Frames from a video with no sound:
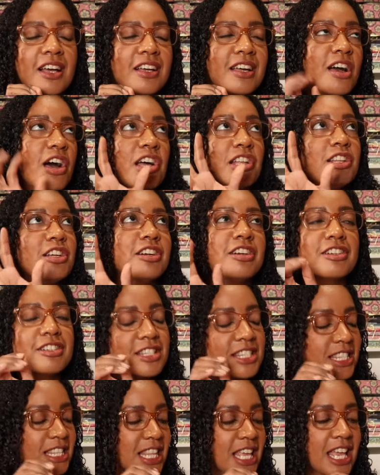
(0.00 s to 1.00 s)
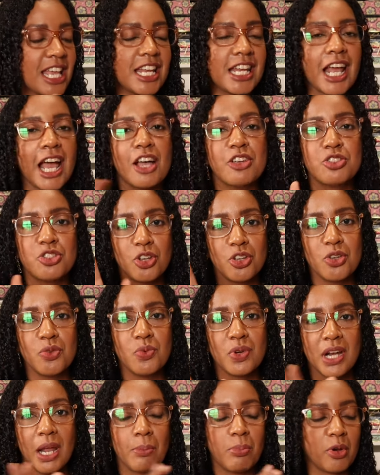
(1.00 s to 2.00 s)
colors, then I'll show you
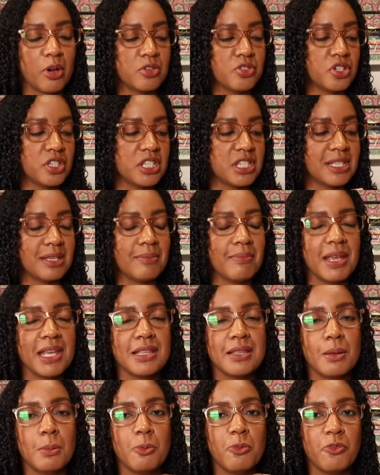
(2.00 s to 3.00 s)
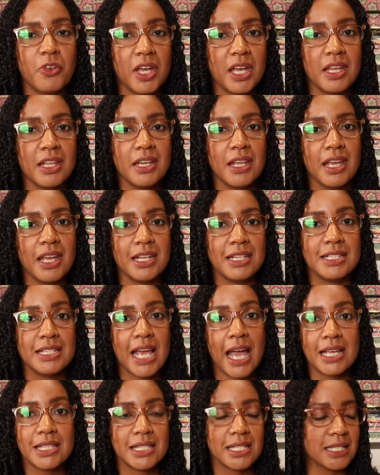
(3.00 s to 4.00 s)
what I purchased to make them fun and
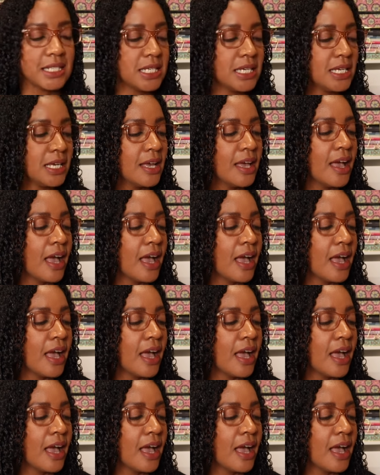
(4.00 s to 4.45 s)
dazzly.